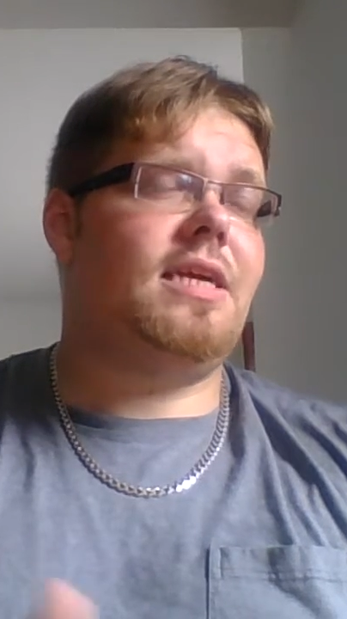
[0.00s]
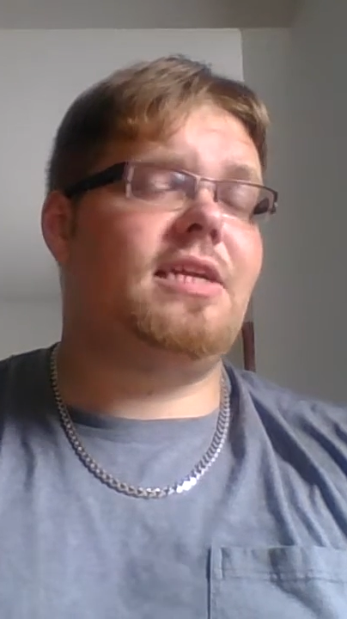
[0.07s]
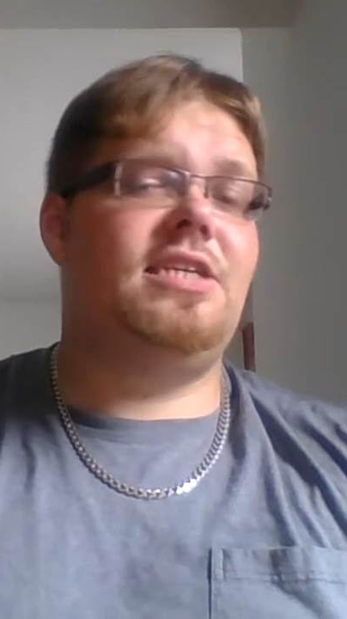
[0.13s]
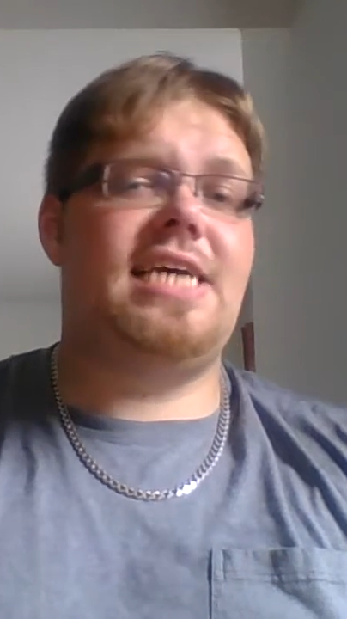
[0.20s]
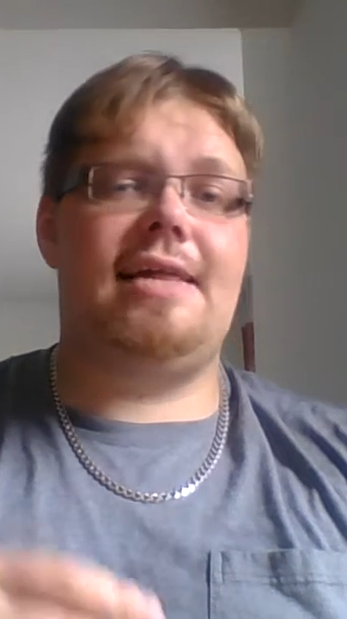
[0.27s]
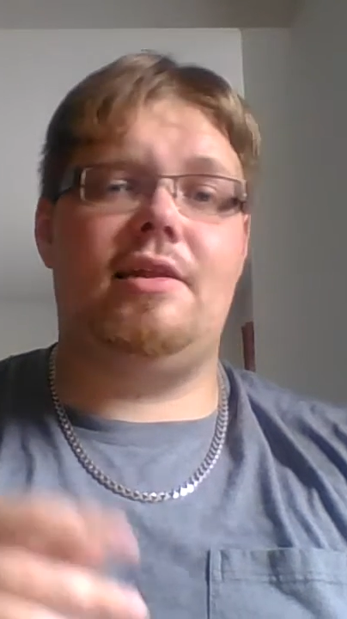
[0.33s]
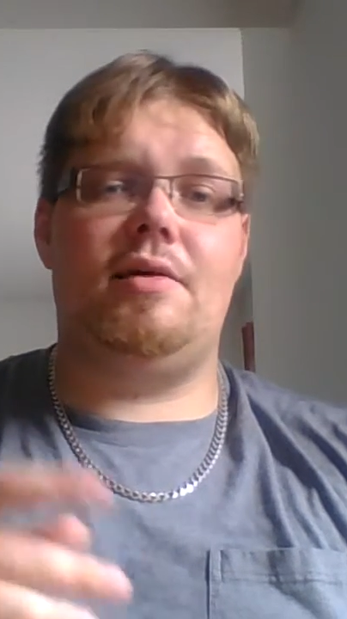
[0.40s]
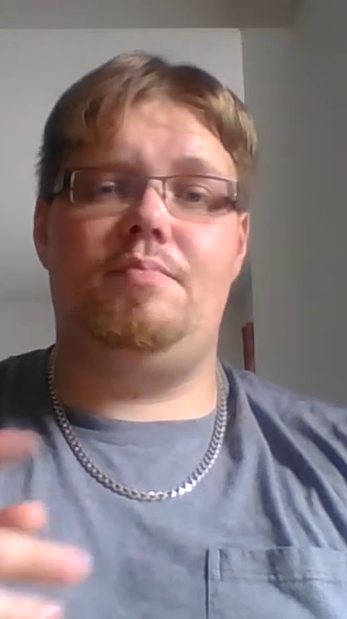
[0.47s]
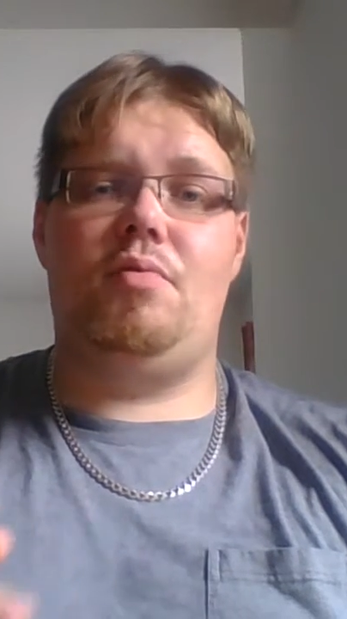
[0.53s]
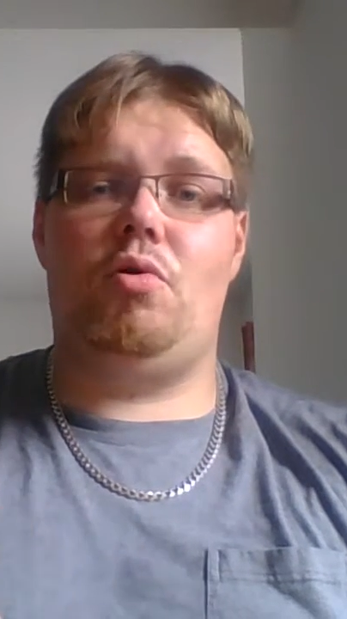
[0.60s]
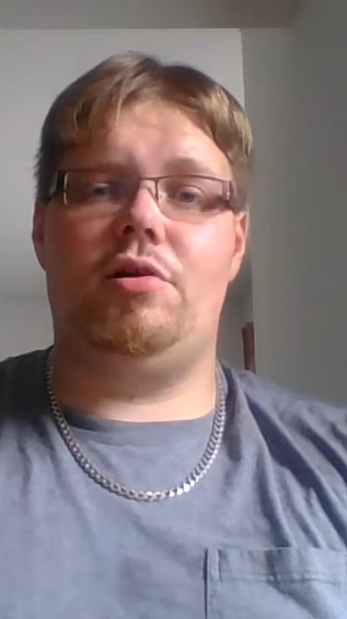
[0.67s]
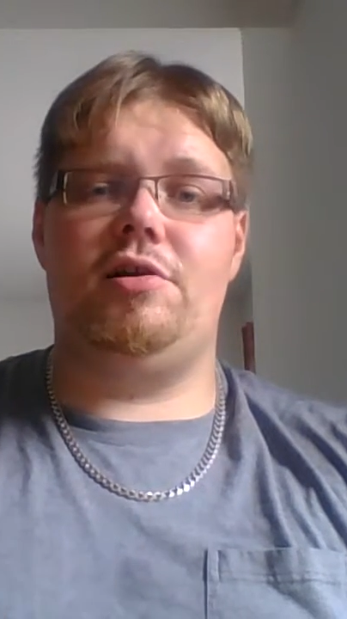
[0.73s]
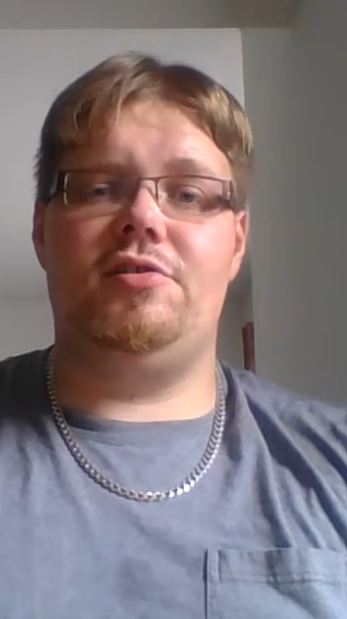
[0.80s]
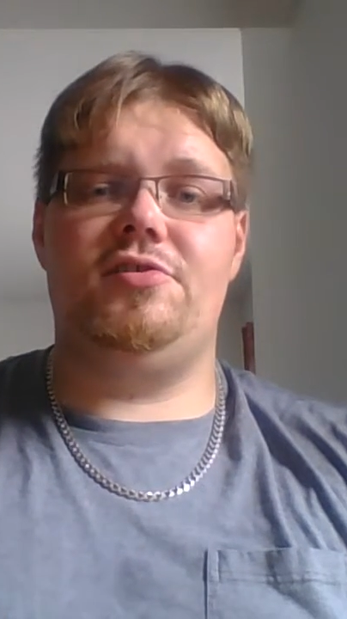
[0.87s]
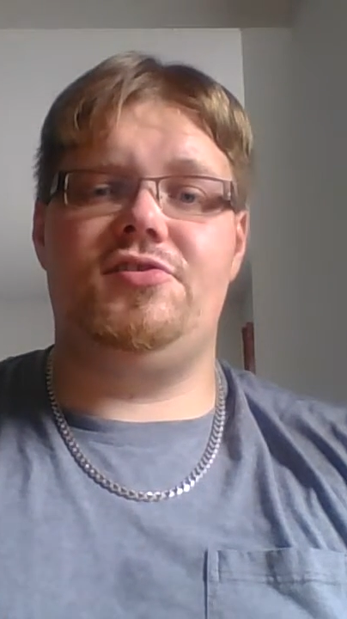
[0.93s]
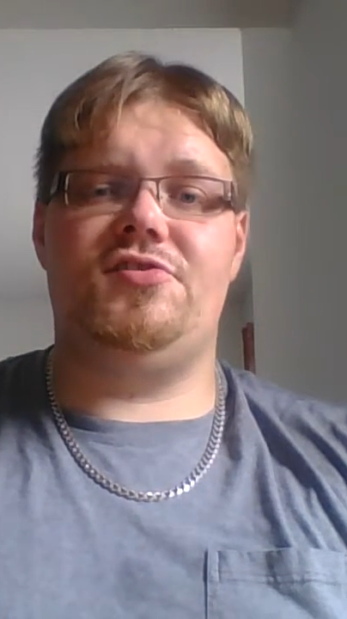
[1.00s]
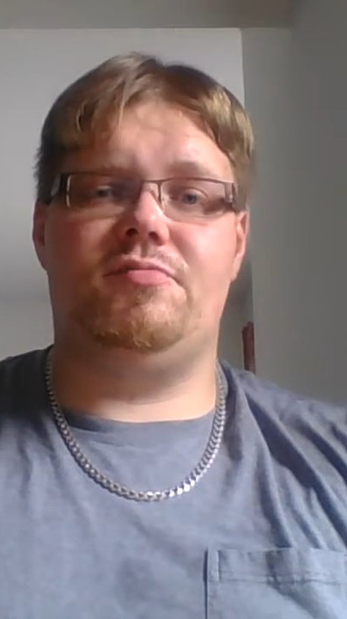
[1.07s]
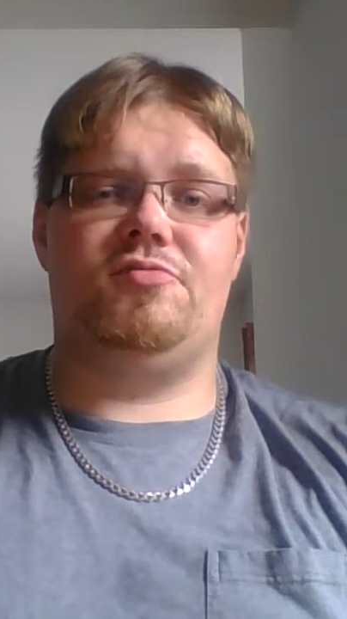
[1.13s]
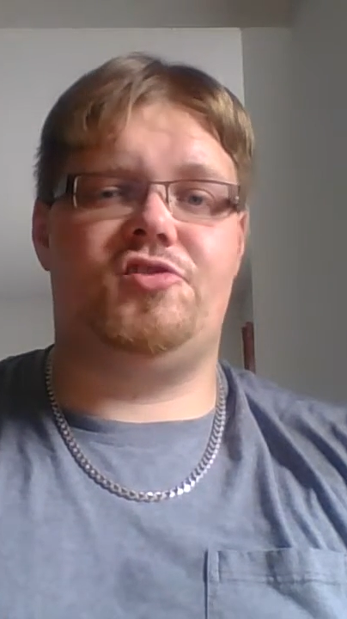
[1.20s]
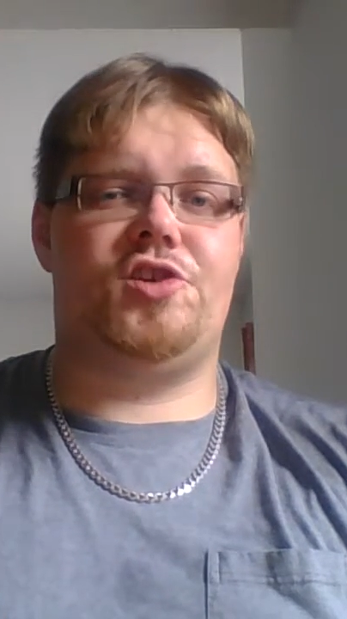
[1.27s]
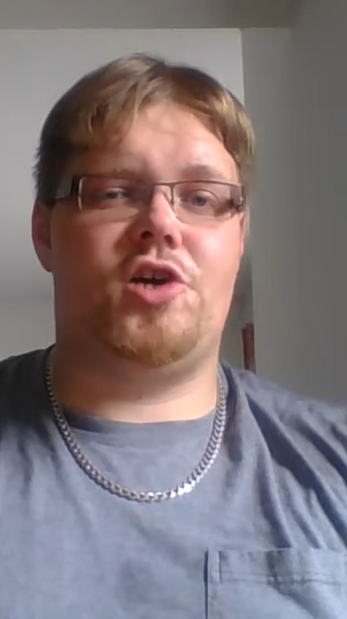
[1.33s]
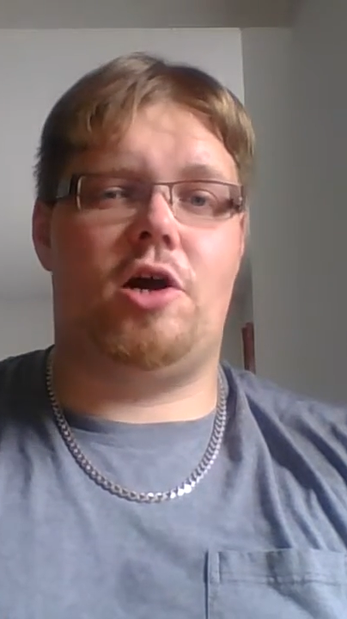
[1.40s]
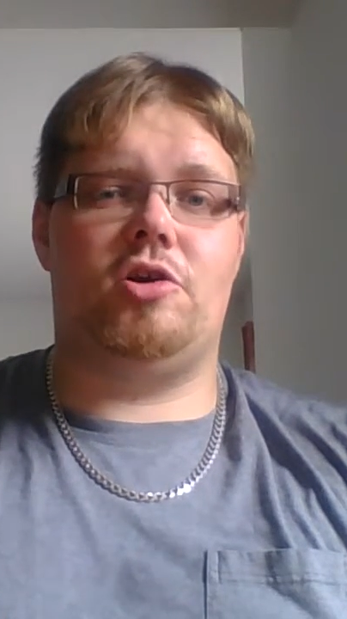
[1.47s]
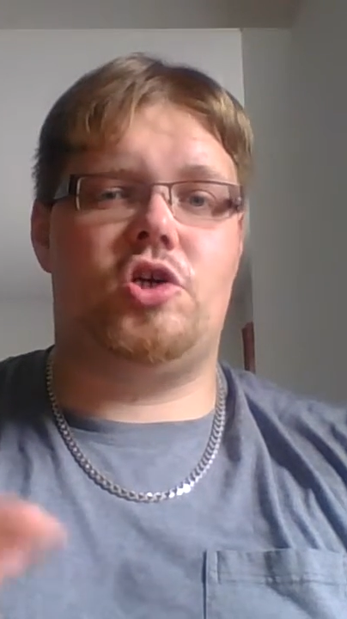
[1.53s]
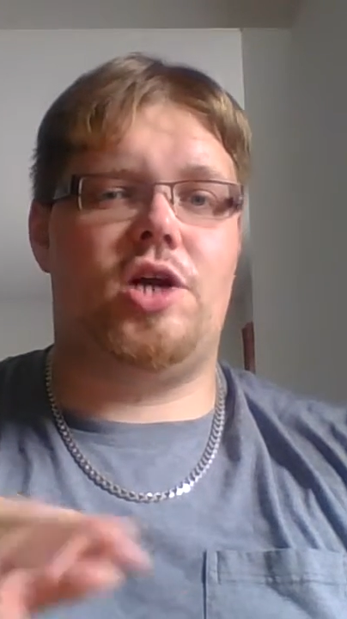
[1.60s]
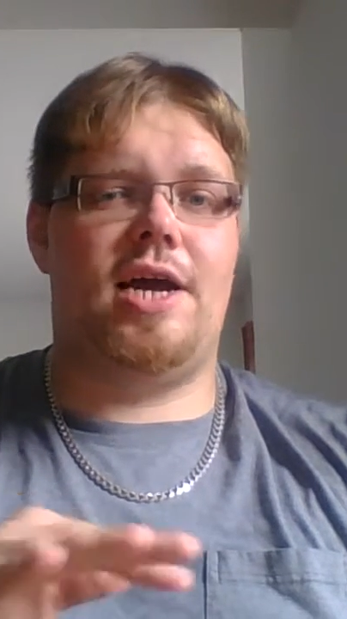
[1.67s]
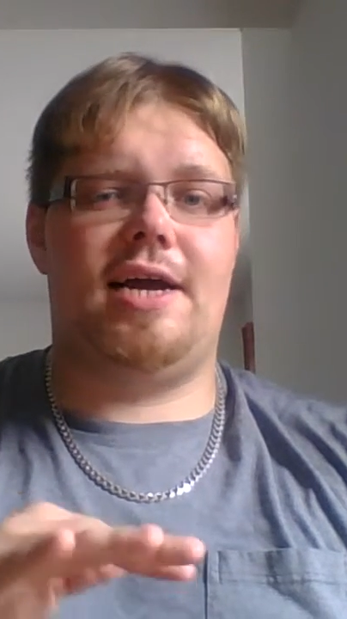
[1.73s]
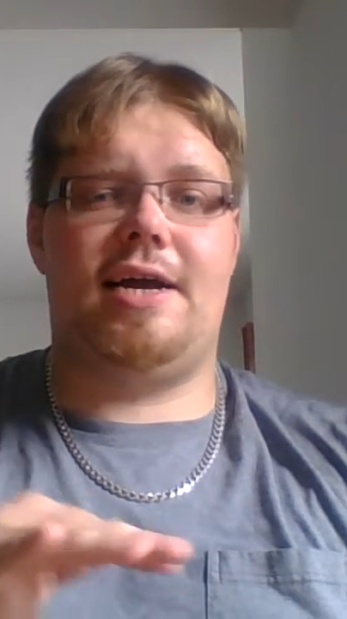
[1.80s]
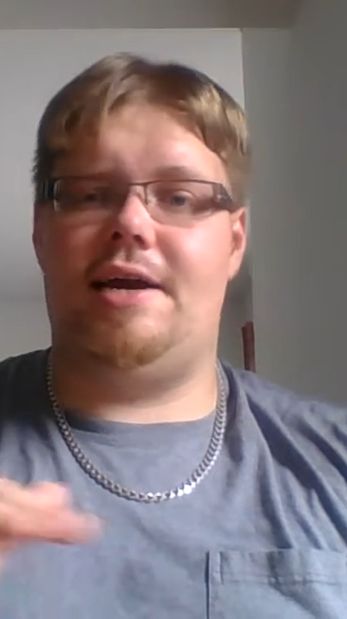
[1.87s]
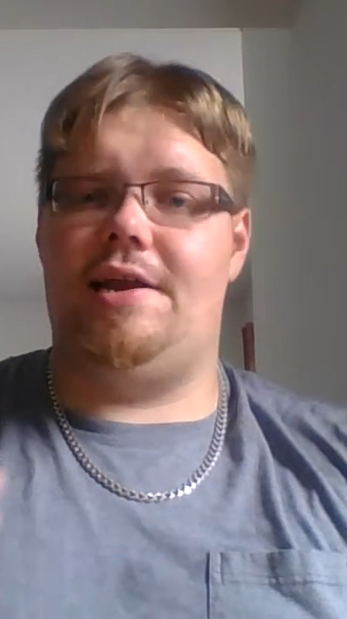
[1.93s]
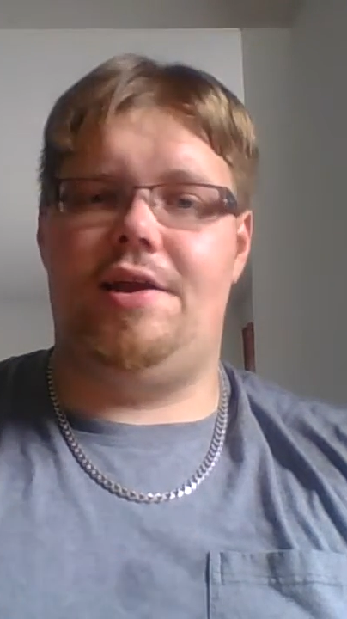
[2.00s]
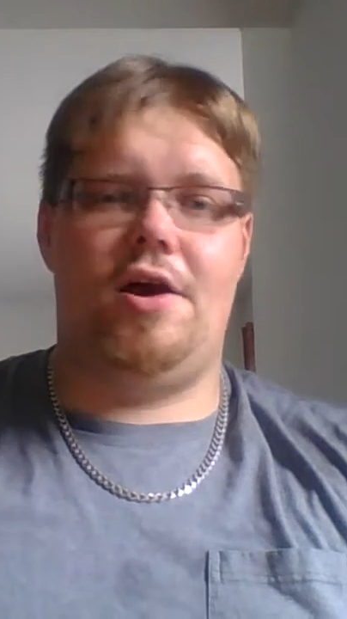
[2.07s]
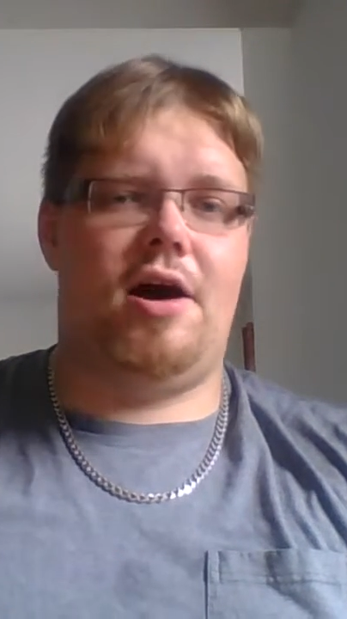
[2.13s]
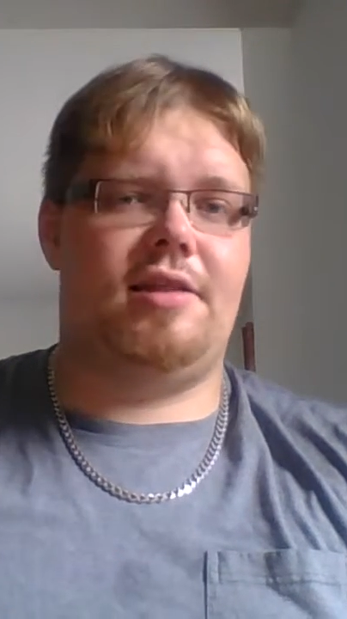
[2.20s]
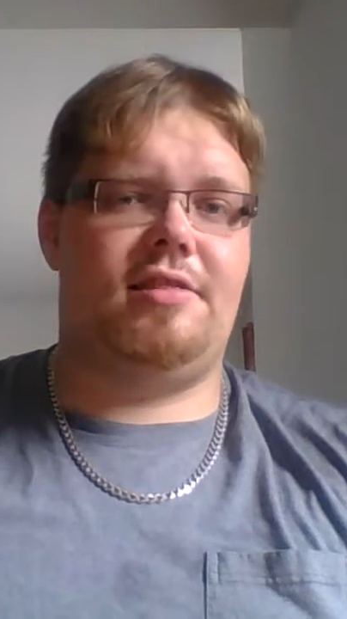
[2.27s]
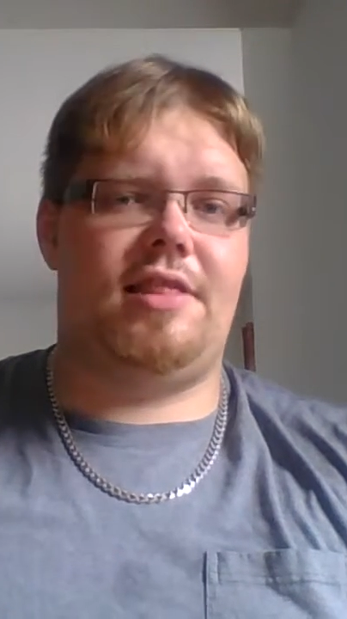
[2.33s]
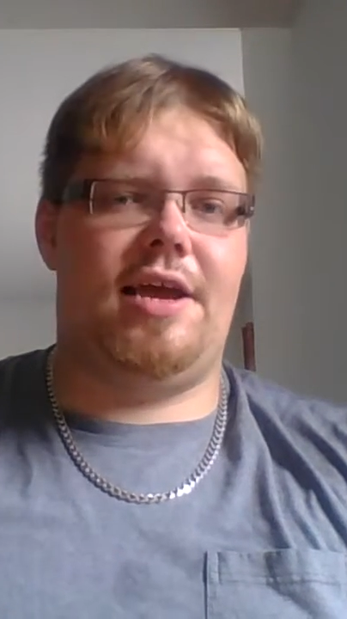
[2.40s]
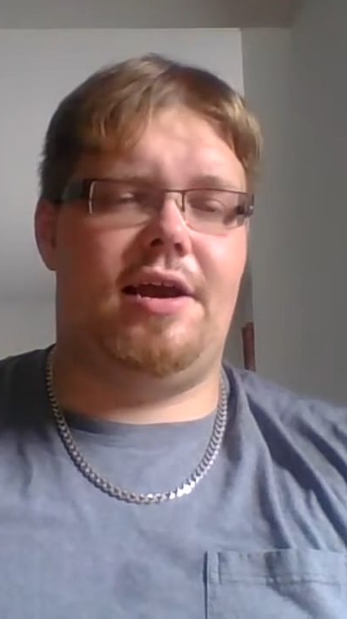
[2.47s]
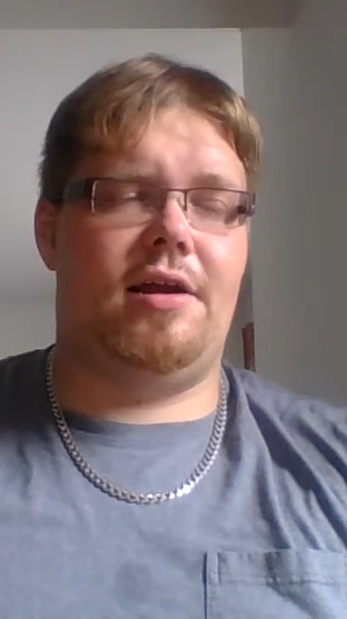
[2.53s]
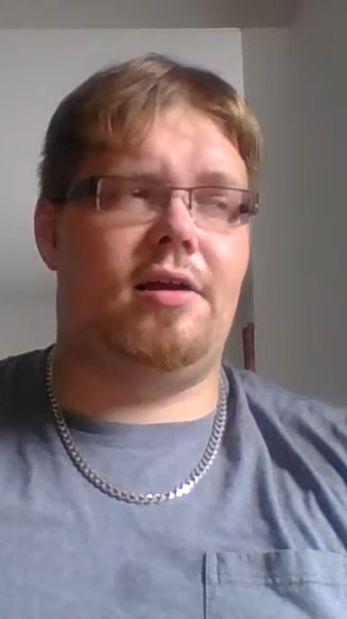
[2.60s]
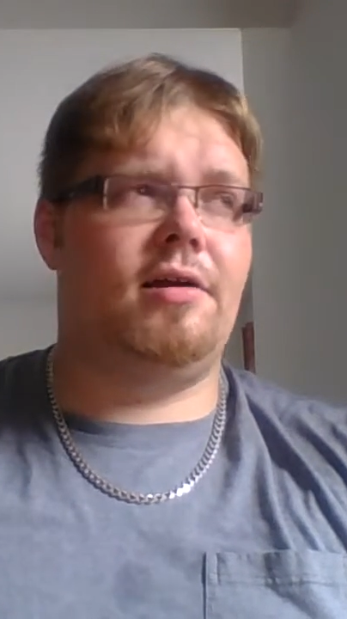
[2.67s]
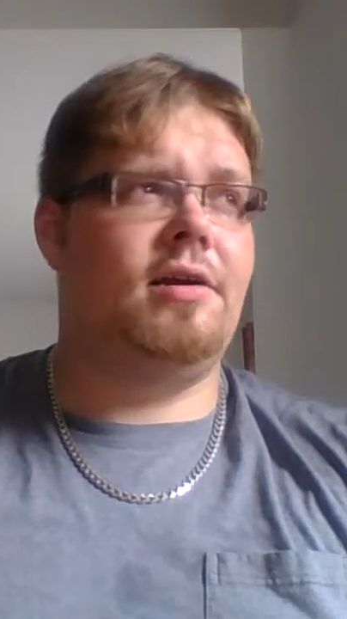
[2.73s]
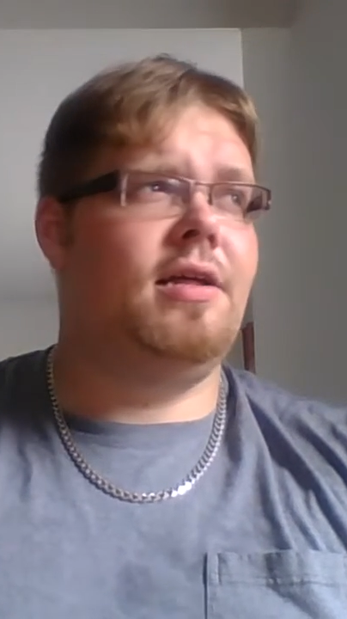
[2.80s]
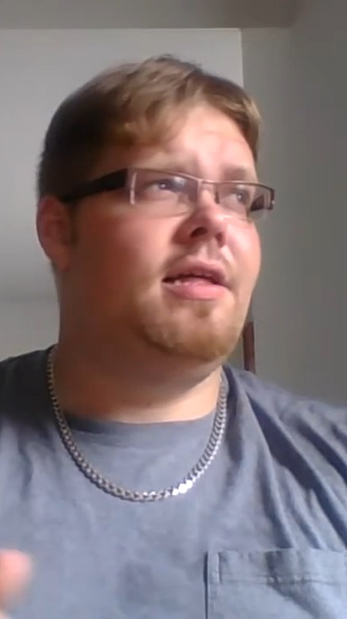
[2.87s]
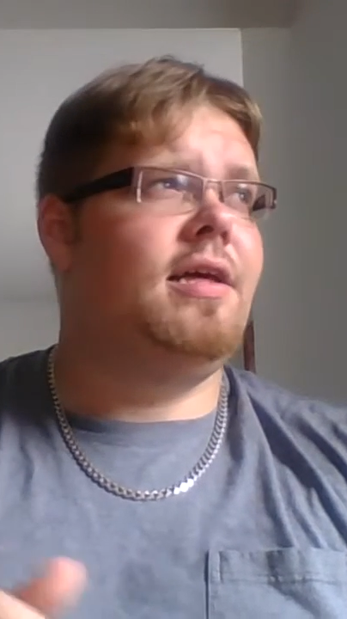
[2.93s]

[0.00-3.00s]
Teleporters from Star Trek, not there.